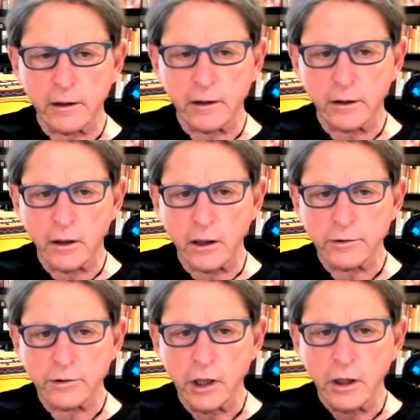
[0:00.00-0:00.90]

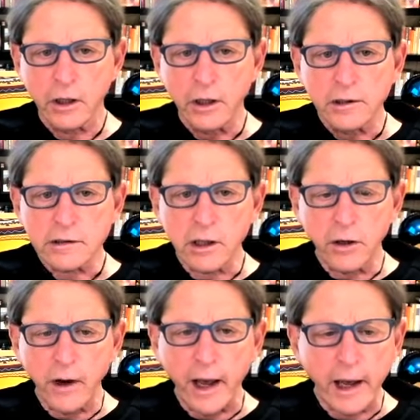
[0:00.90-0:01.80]
large.
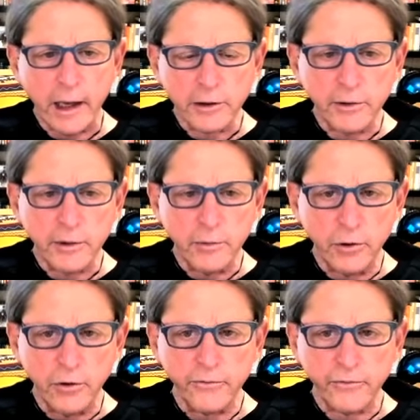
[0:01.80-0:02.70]
So how do we
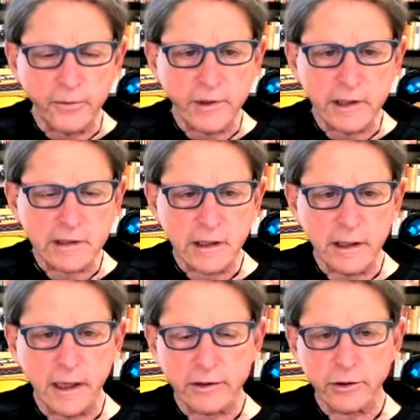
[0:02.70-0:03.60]
move from
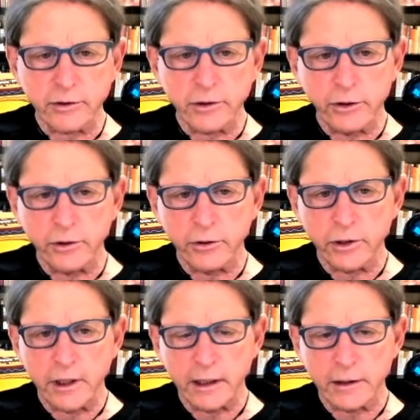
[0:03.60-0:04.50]
disconnection to
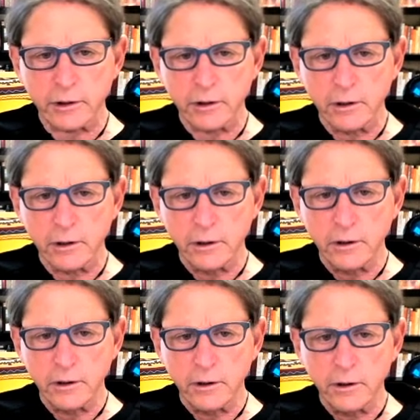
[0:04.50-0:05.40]
connection?
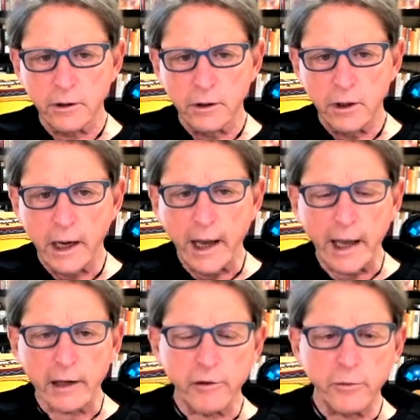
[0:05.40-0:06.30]
How
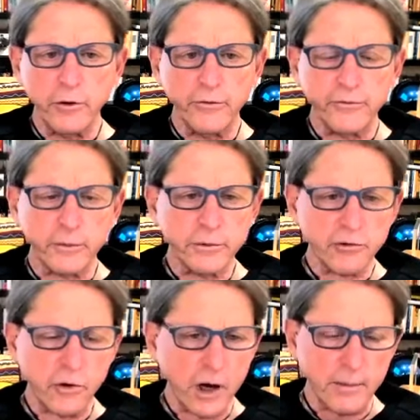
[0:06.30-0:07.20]
do we move from
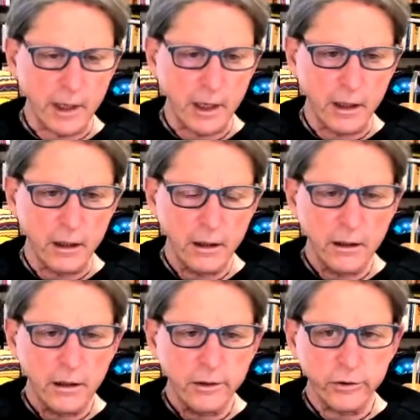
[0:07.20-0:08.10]
trauma
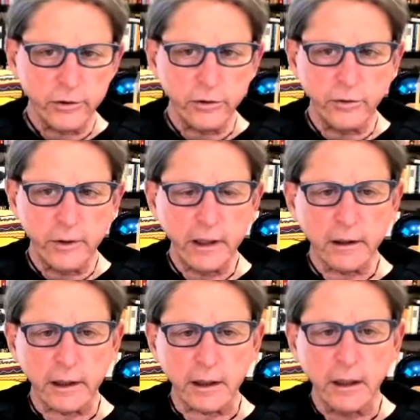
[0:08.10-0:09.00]
to
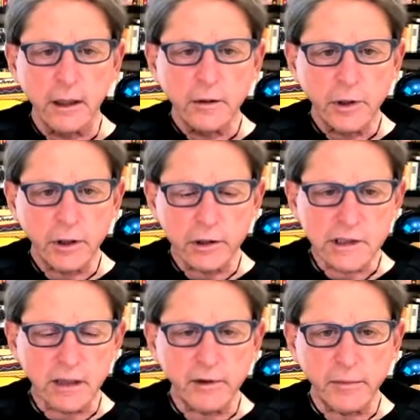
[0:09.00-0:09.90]
healing? Because
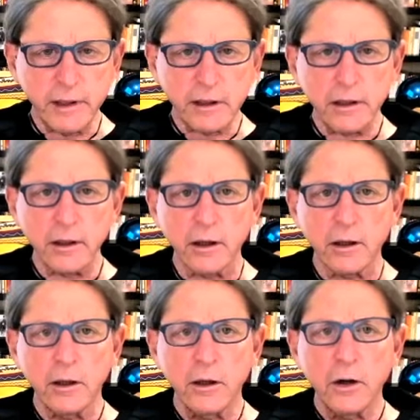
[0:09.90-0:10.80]
let me be clear,
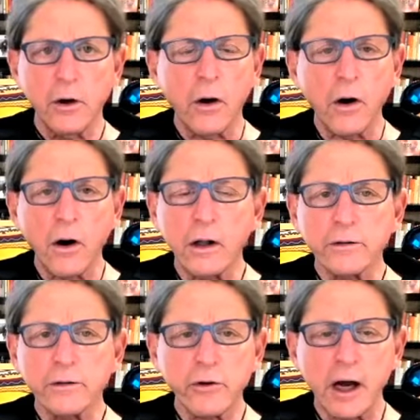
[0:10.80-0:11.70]
all
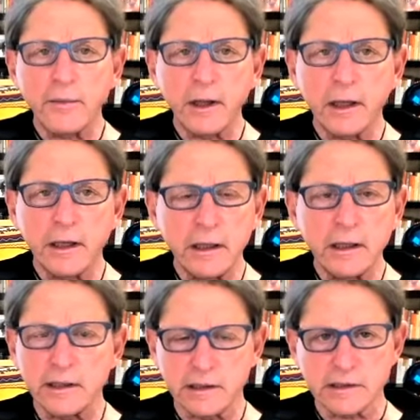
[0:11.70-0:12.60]
trauma
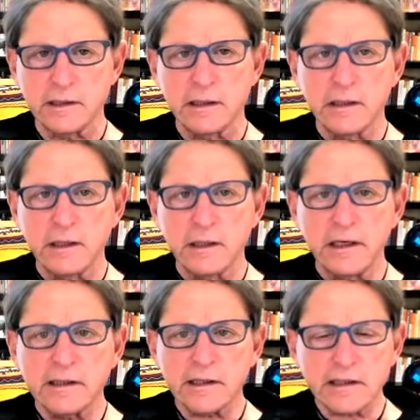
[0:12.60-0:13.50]
is
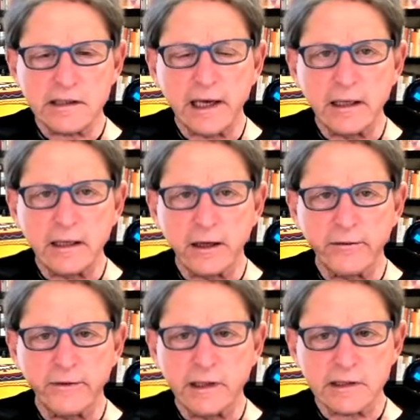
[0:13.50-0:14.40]
a state of
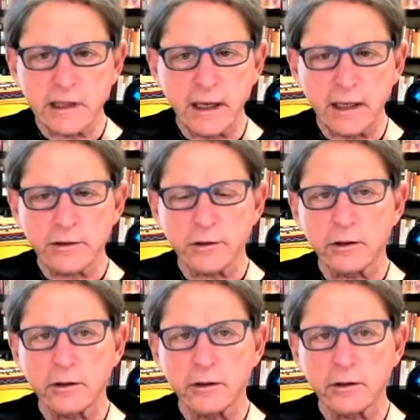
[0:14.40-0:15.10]
disconnection.